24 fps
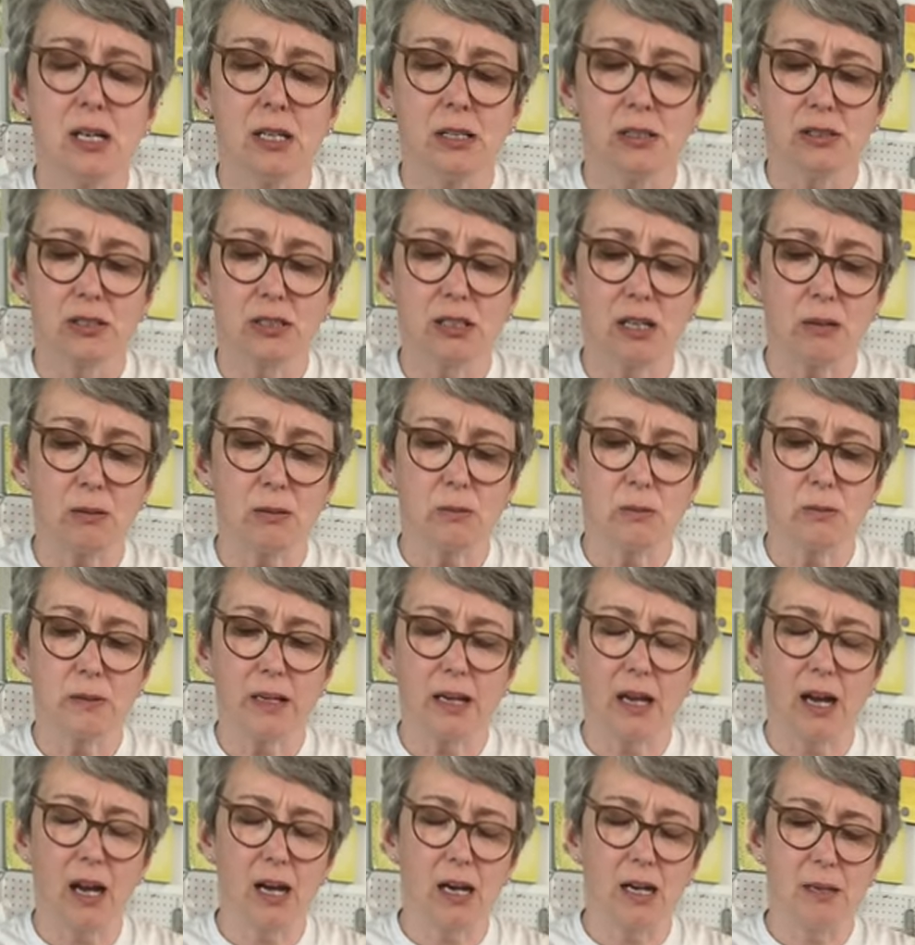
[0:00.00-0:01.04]
So
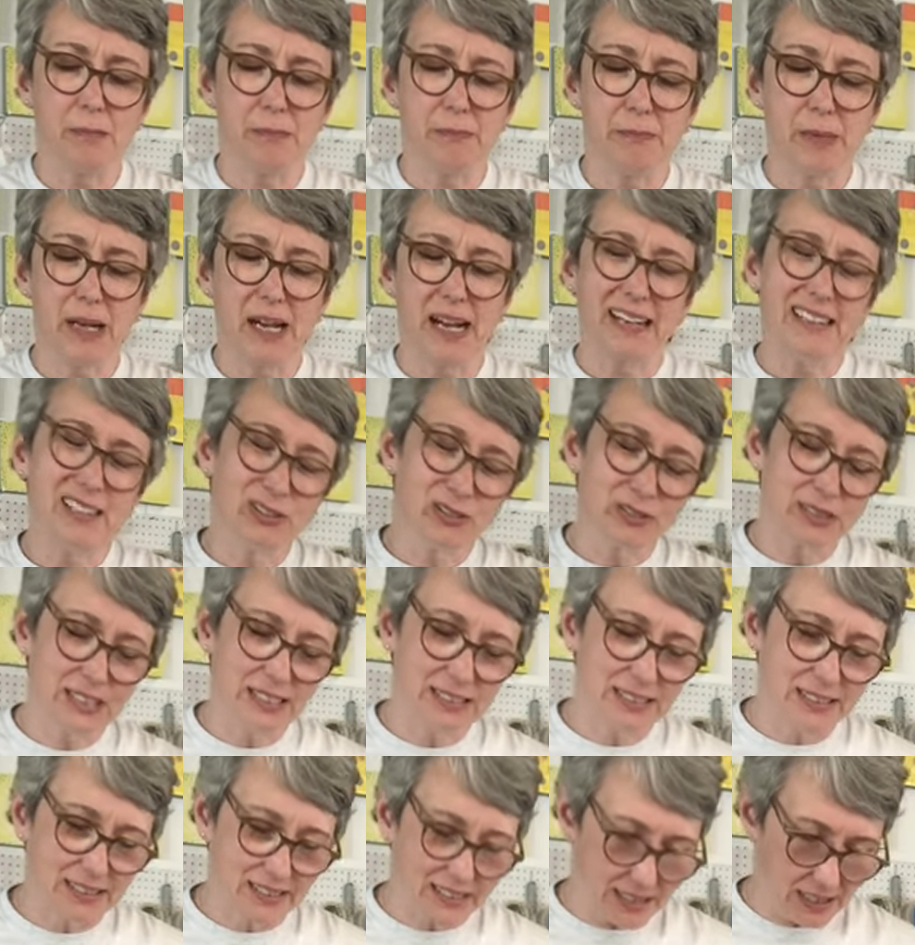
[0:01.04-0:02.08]
um, I don't
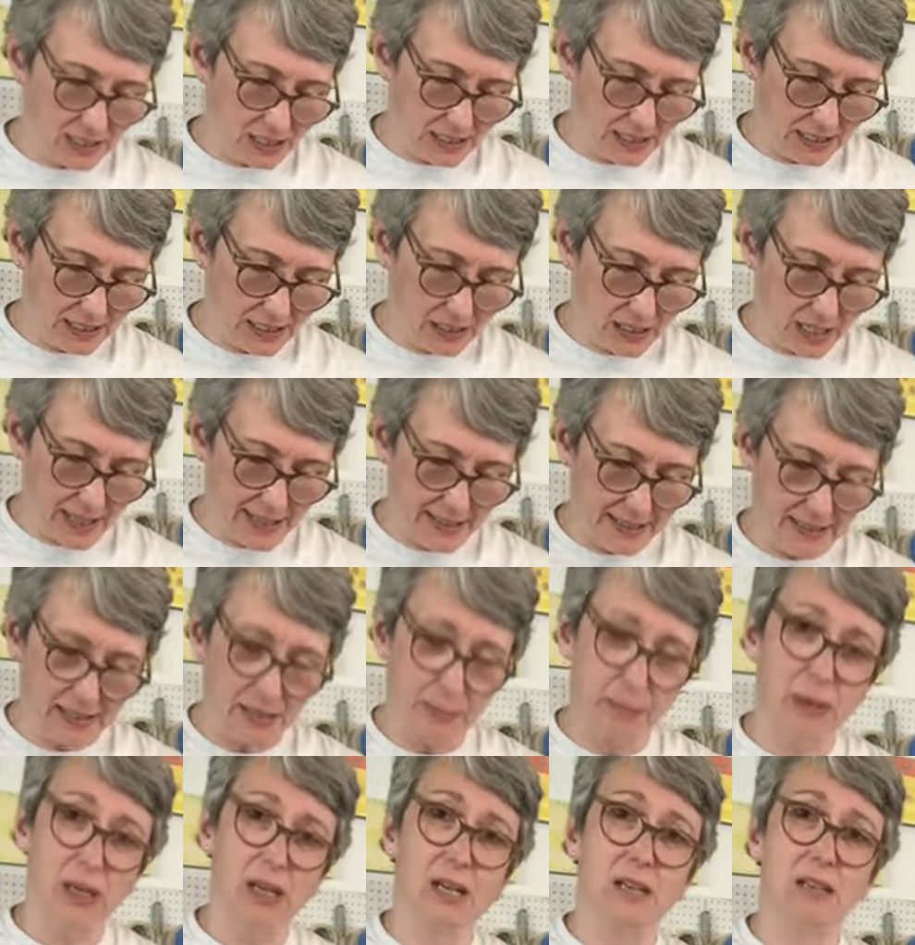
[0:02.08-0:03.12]
necessarily like the
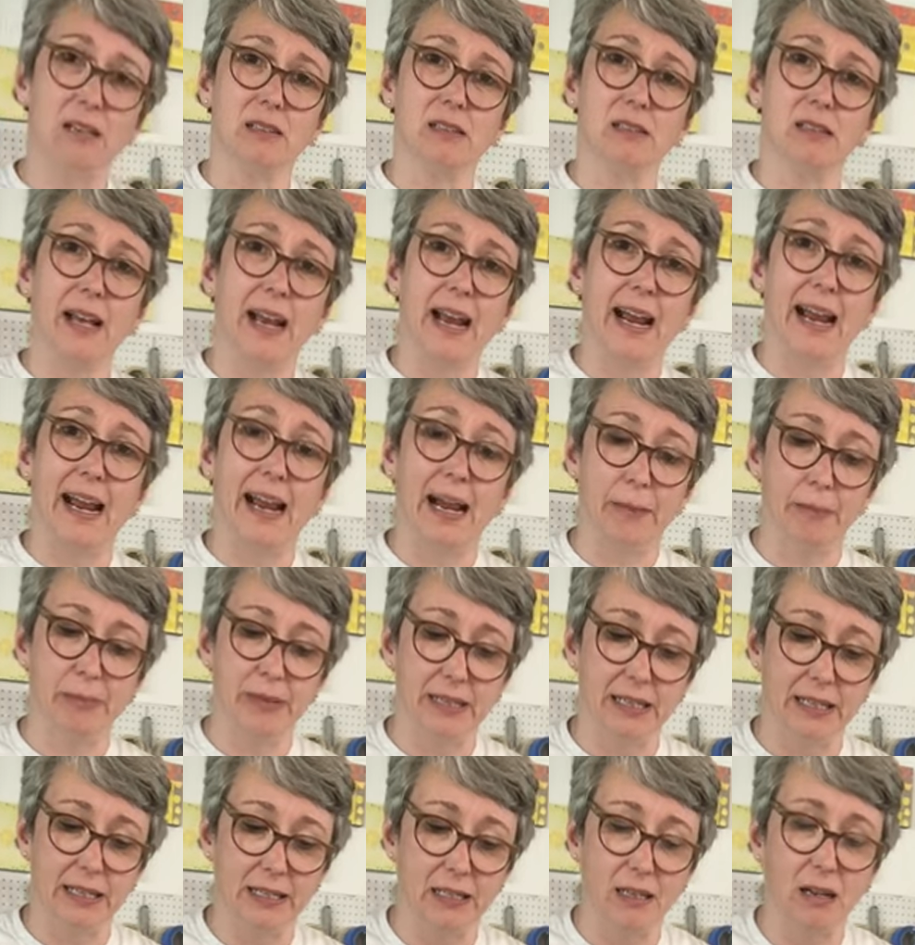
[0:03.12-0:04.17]
puddle
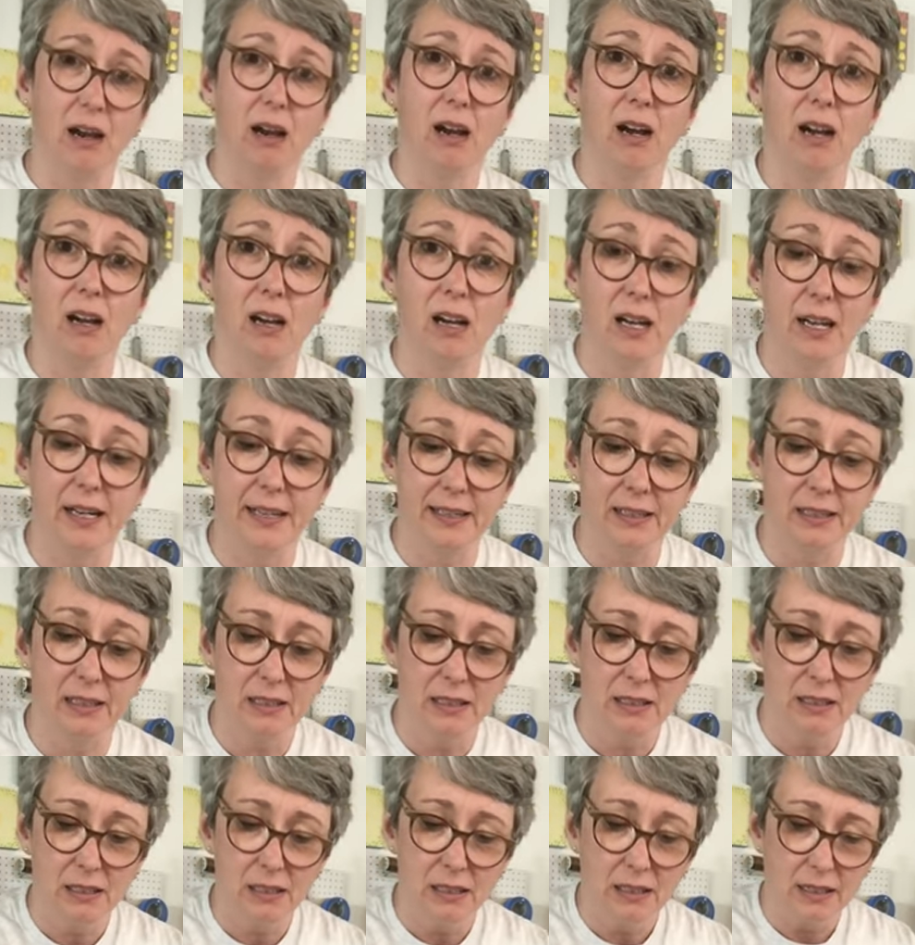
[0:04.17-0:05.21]
happening on
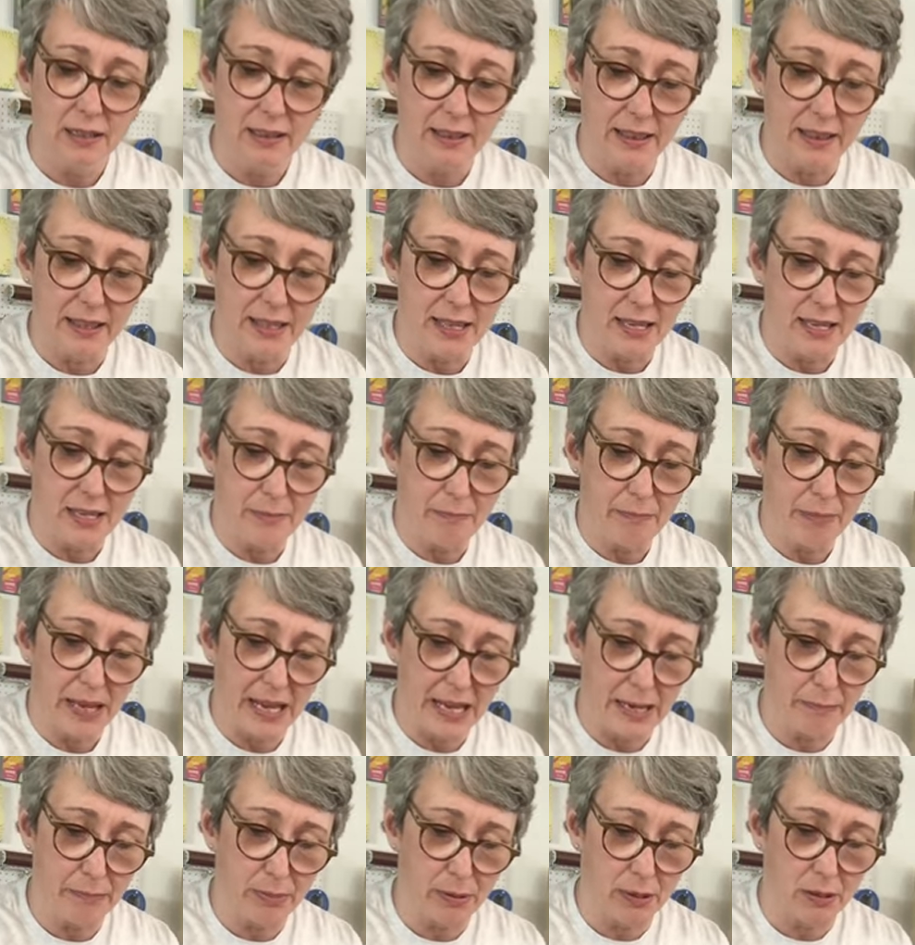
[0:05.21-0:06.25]
the
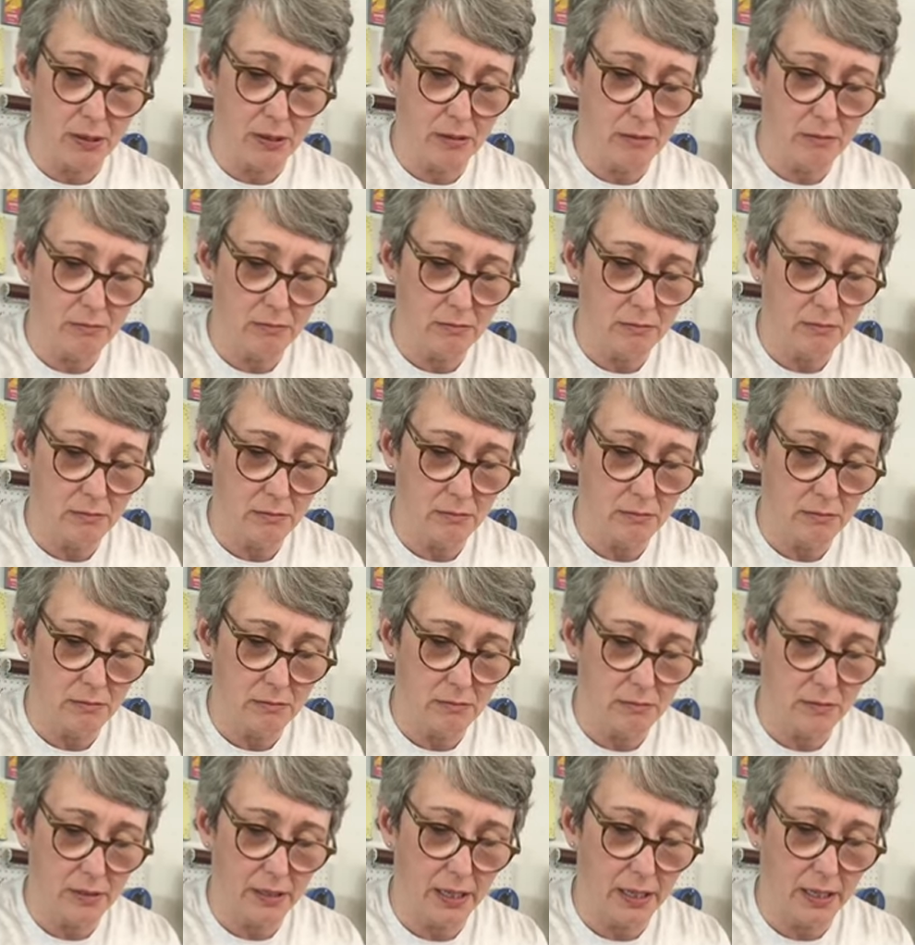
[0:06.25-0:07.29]
paper,
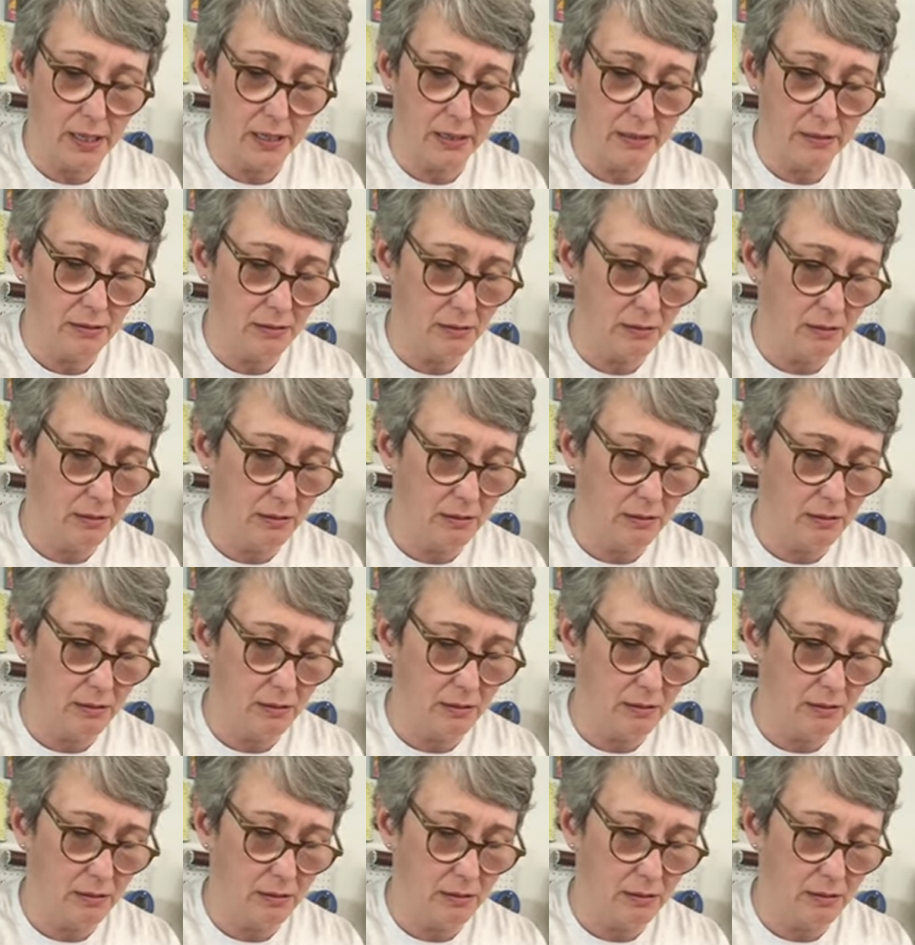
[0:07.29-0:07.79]
okay?